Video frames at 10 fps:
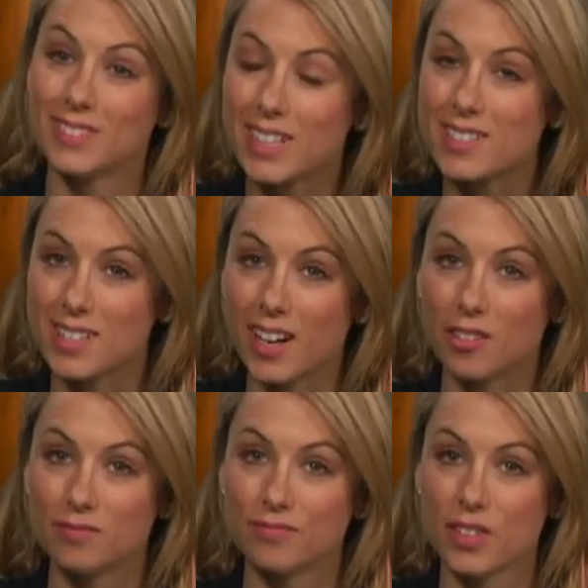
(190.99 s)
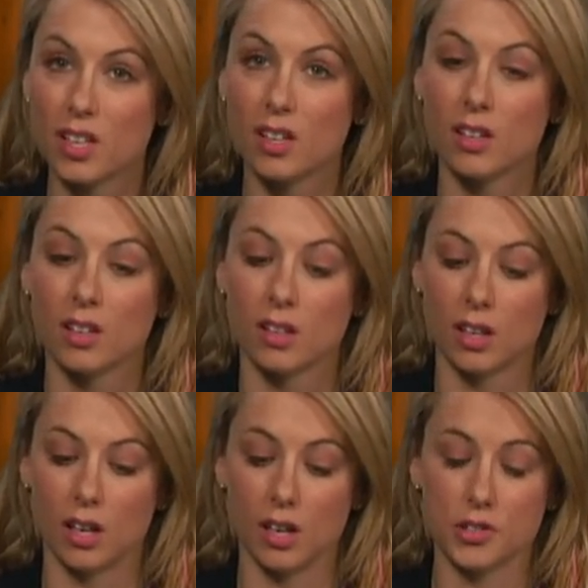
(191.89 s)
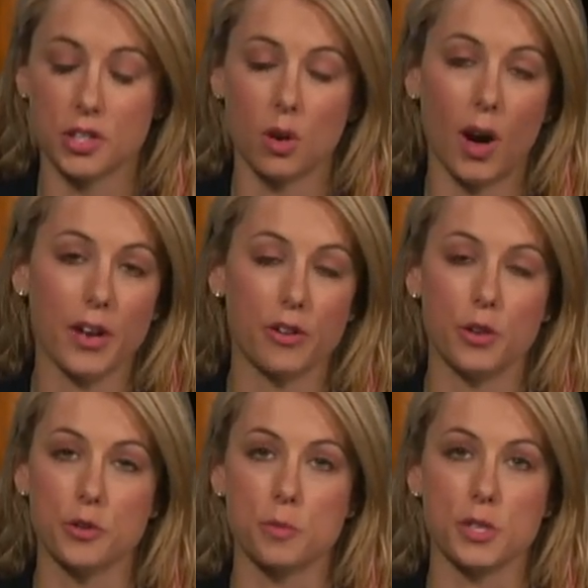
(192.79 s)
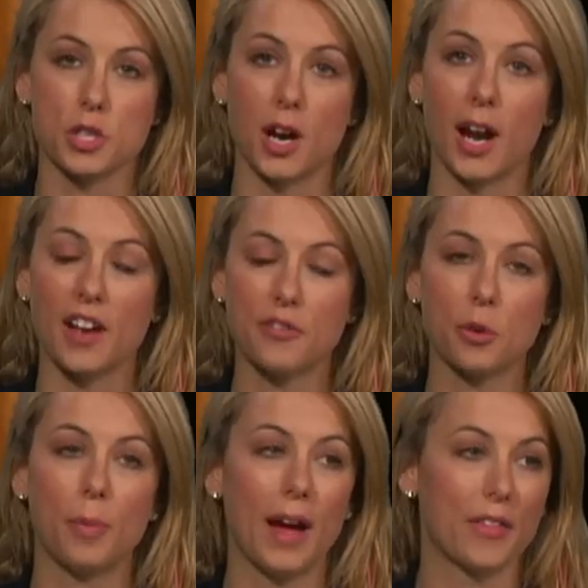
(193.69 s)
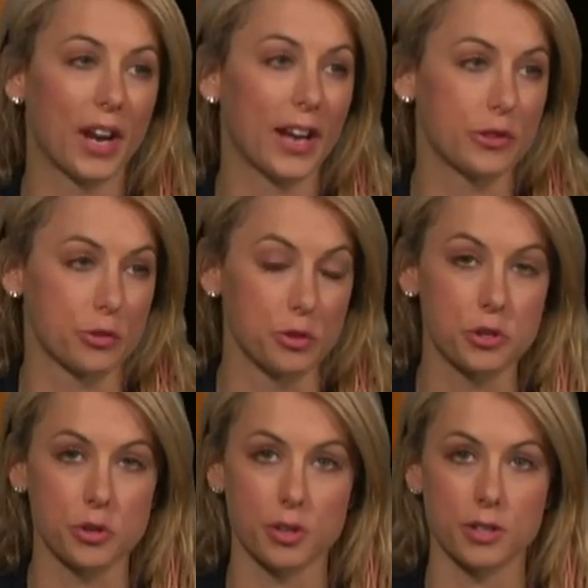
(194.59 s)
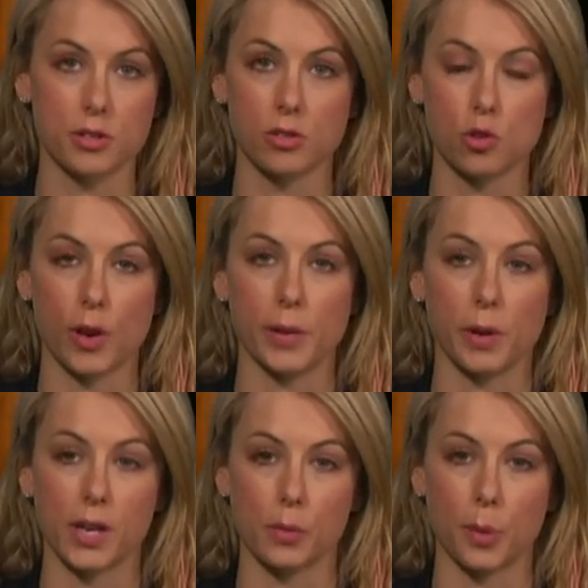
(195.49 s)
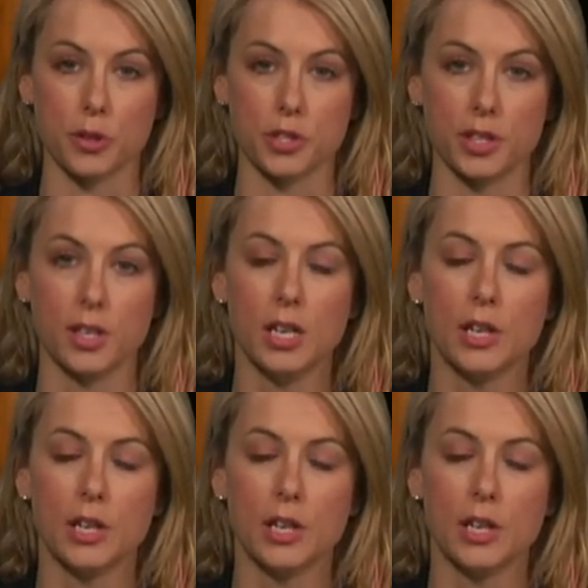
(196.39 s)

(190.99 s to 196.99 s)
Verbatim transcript: It is now. Uh, so I don't know who should be shot. I feel bad that I introduced you to this train wreck of a person.